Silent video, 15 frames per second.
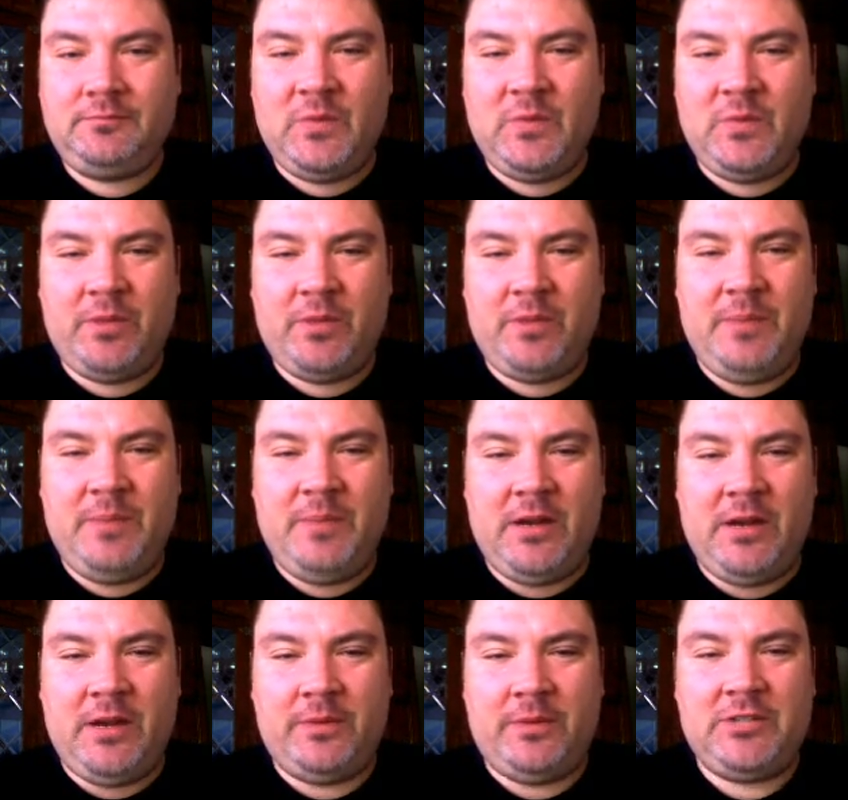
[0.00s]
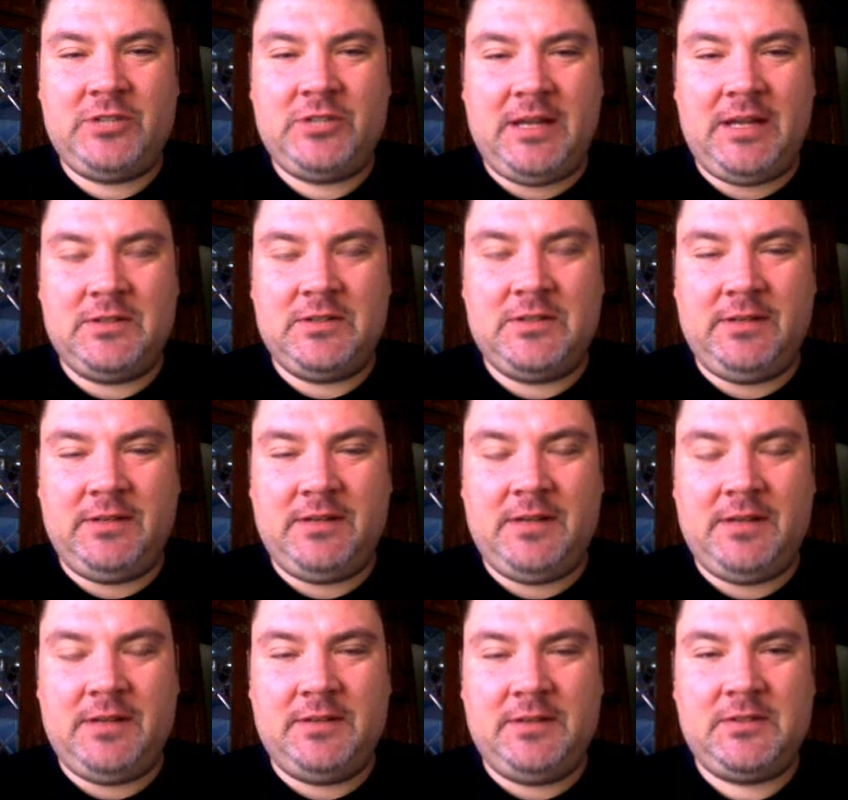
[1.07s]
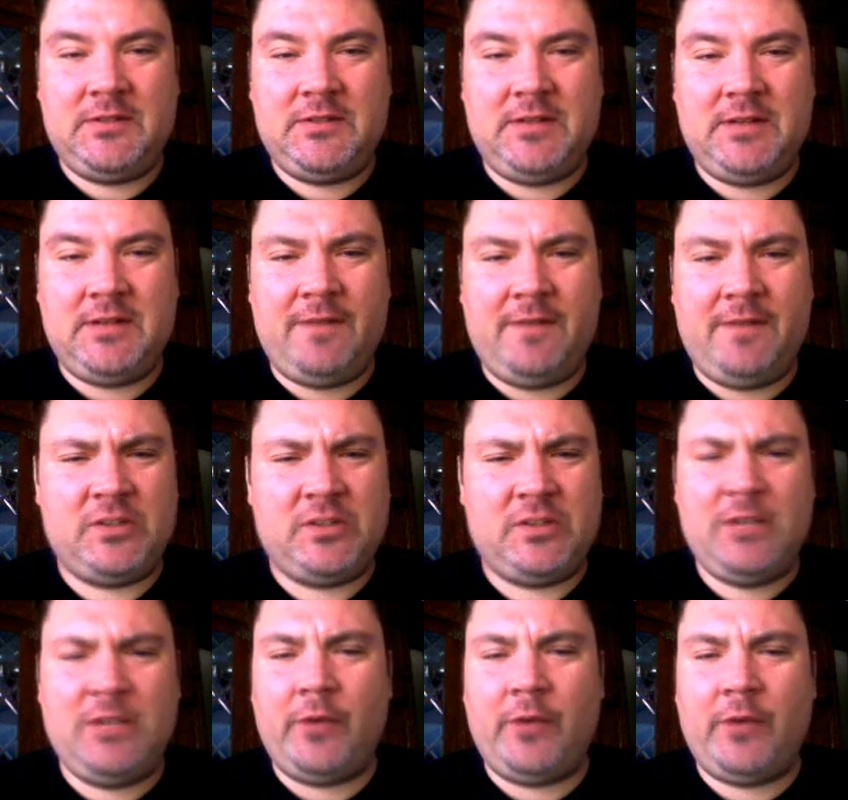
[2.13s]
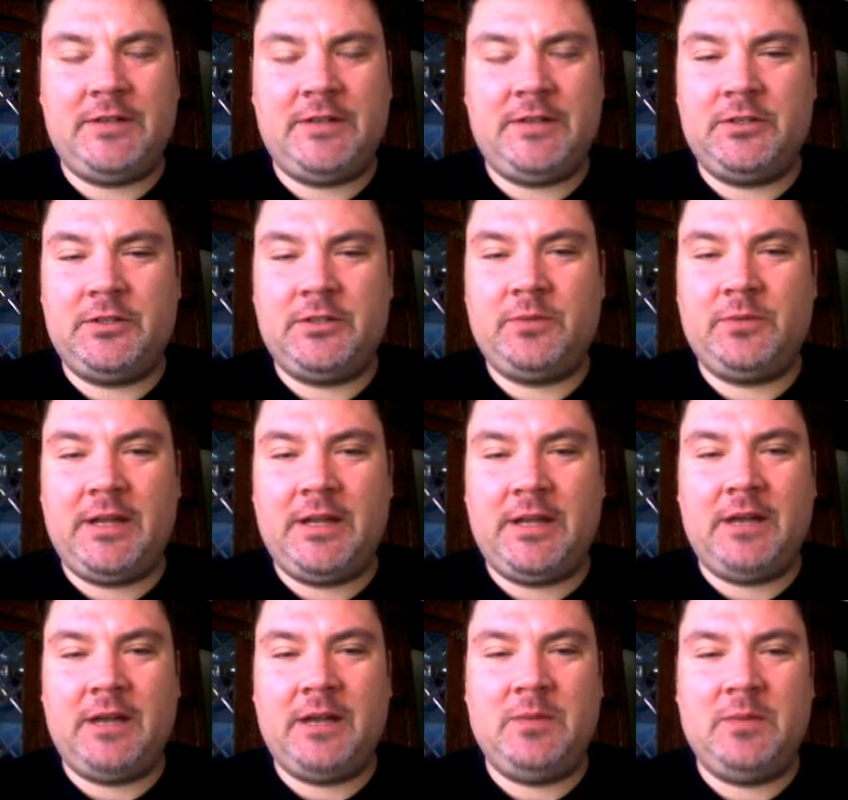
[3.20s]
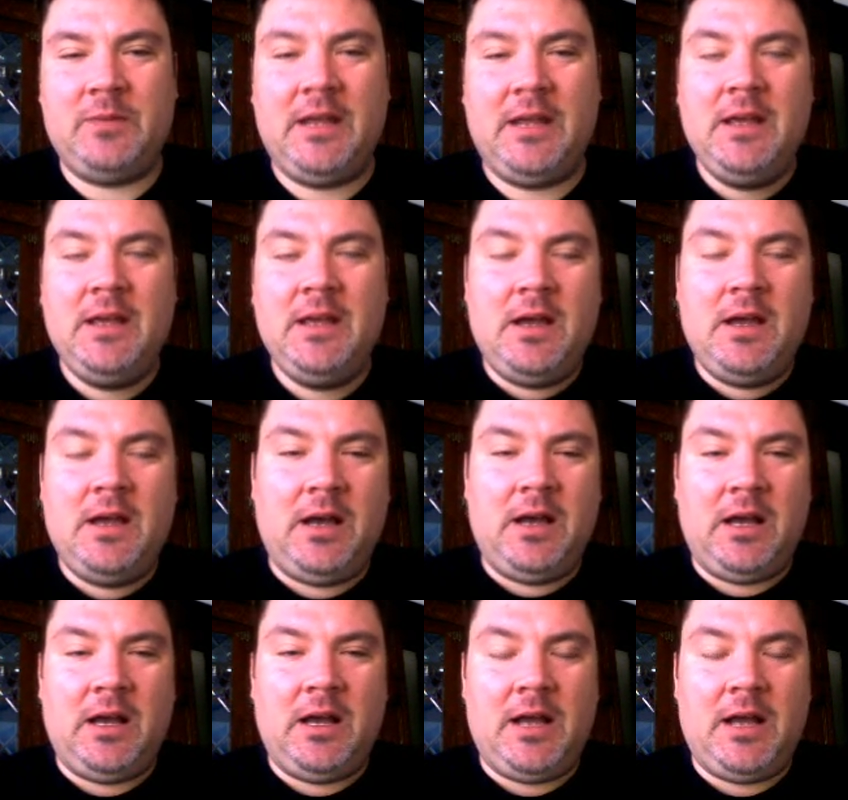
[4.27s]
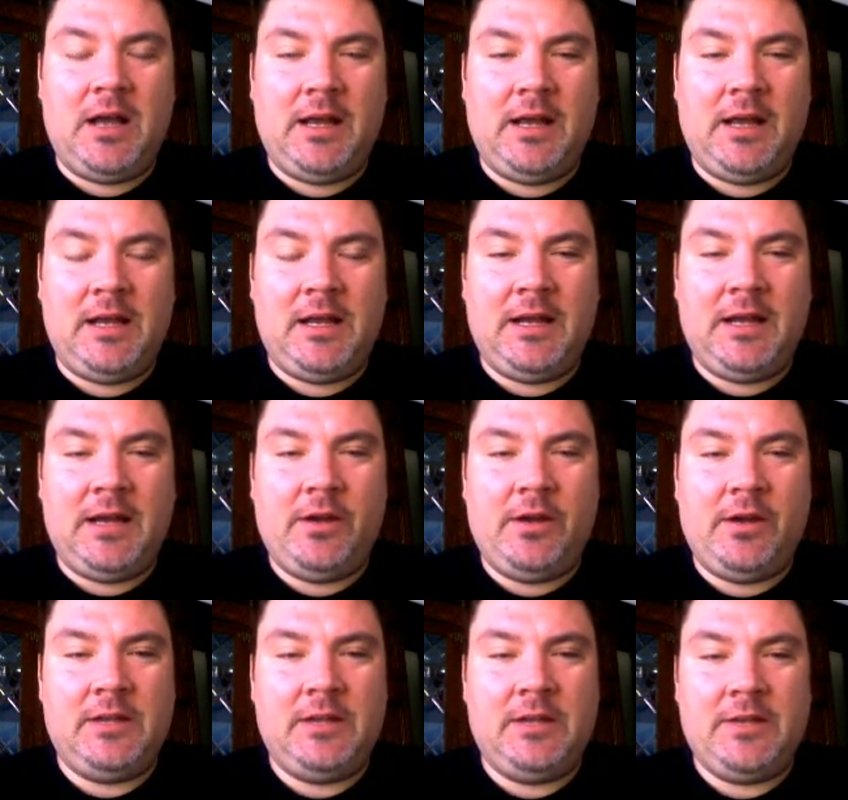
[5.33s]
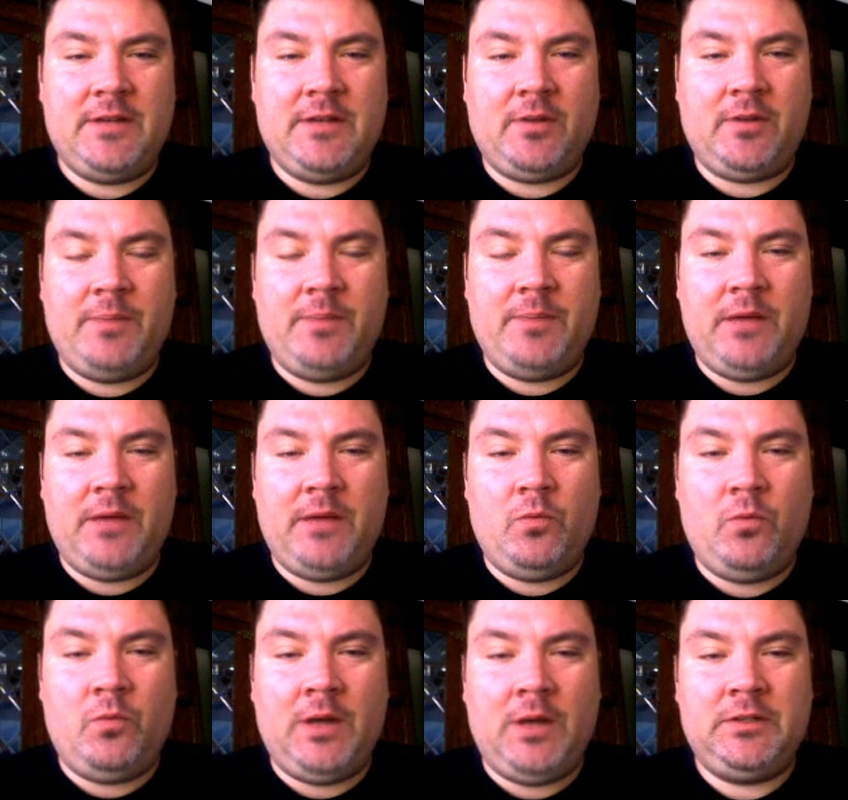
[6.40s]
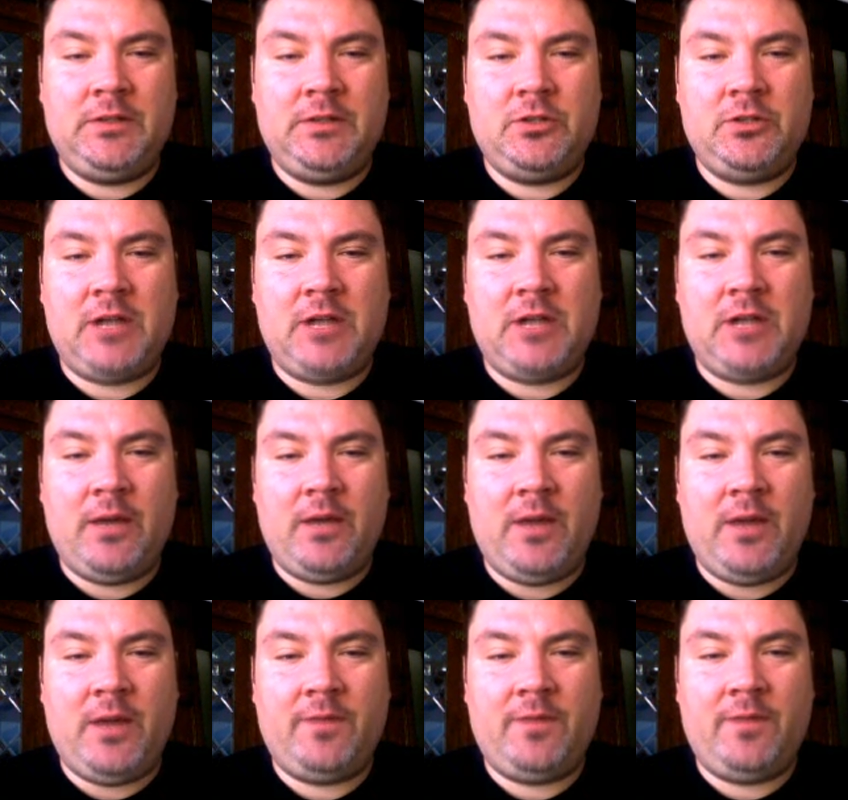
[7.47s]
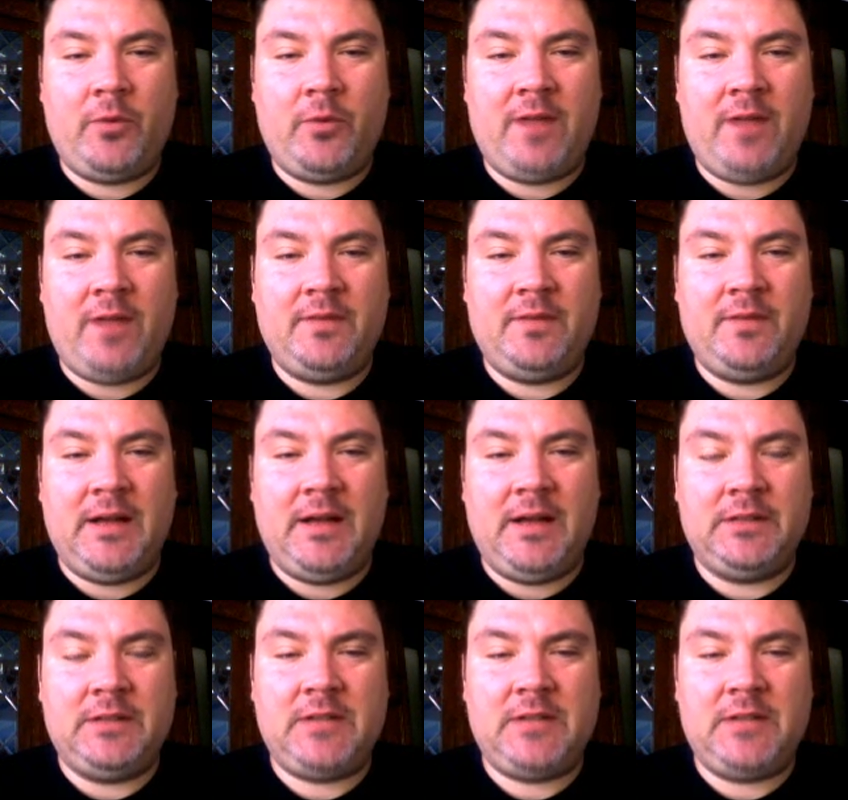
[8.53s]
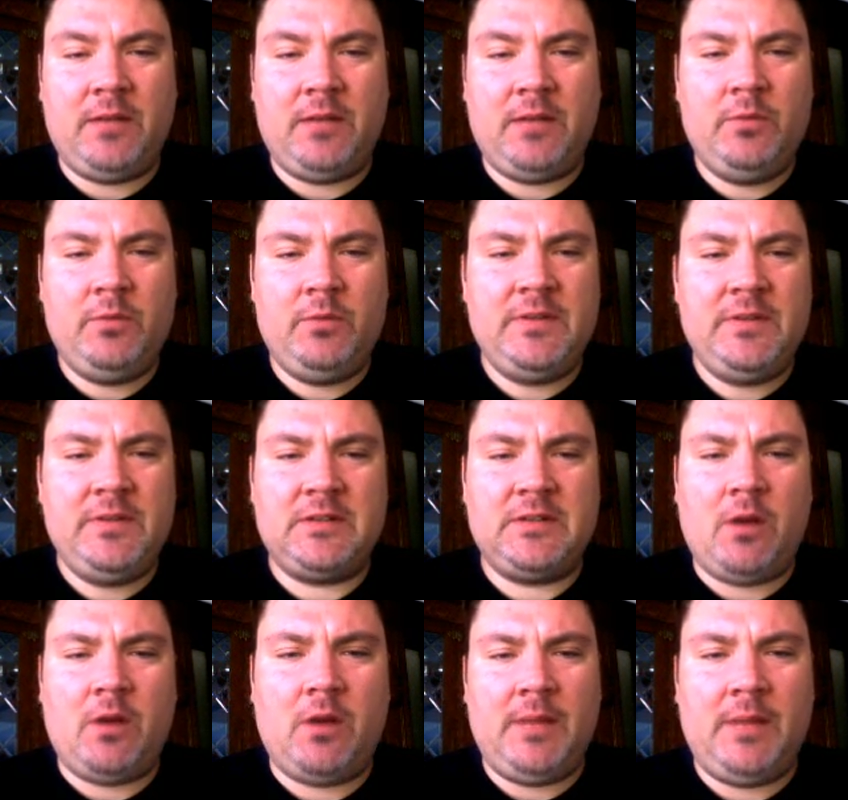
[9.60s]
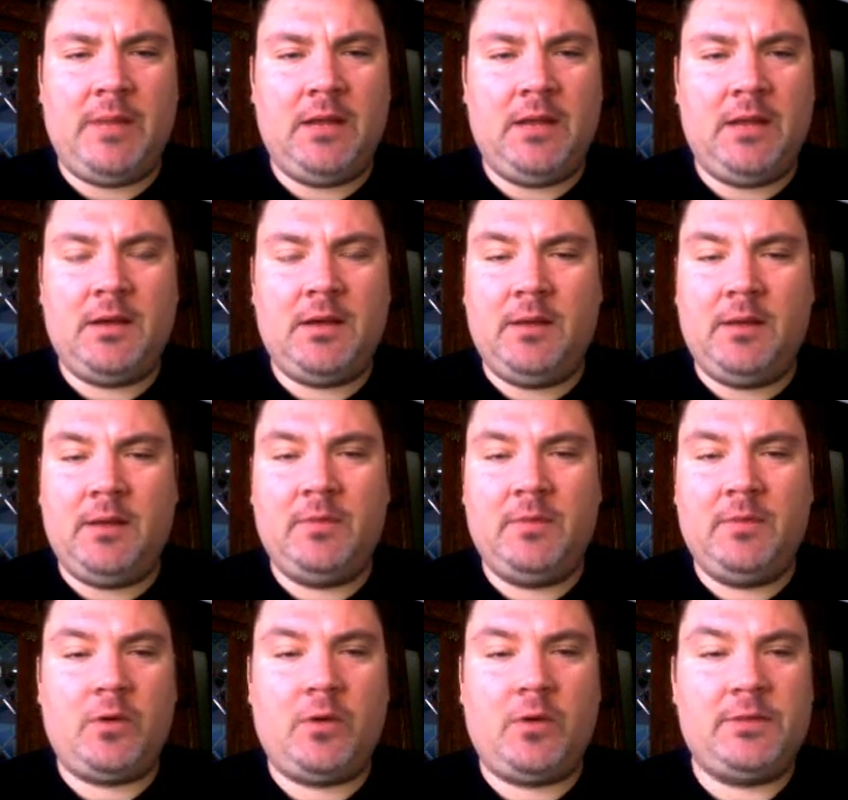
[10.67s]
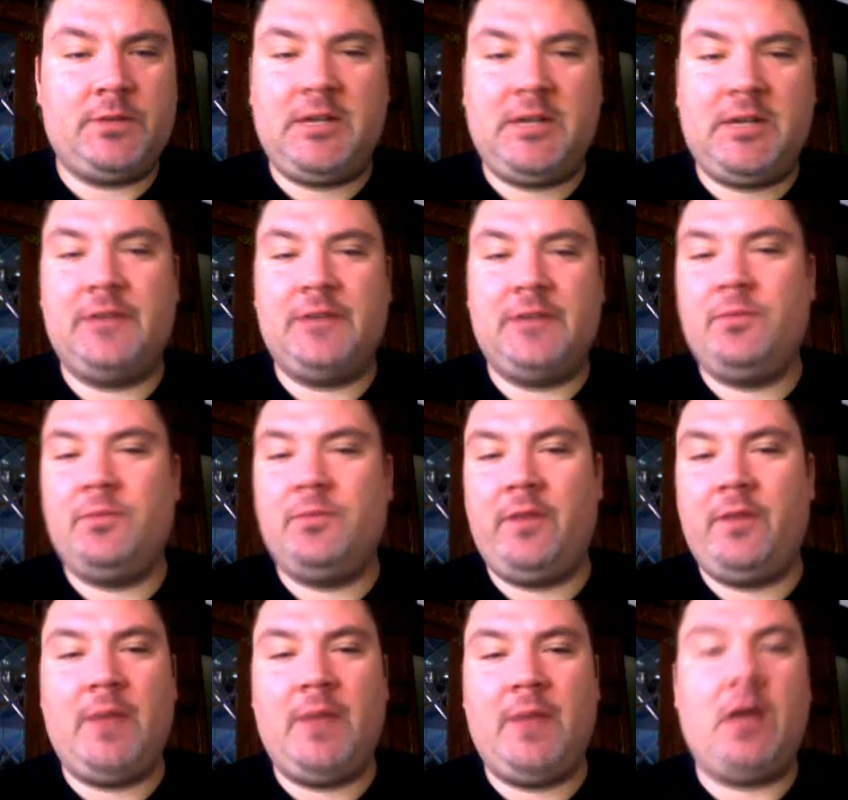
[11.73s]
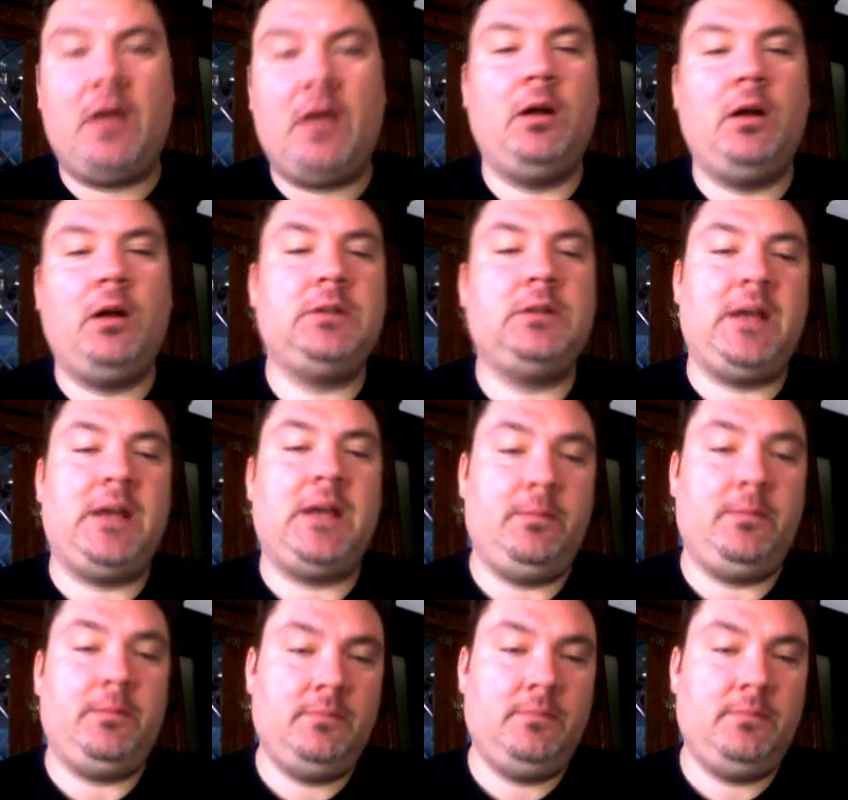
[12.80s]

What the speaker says: where they're beating her with chains and stuff, for some reason, just really got to me. I know he's never been one to shy away from graphic violence, and movies like Zombie, of course, which has one of my all-time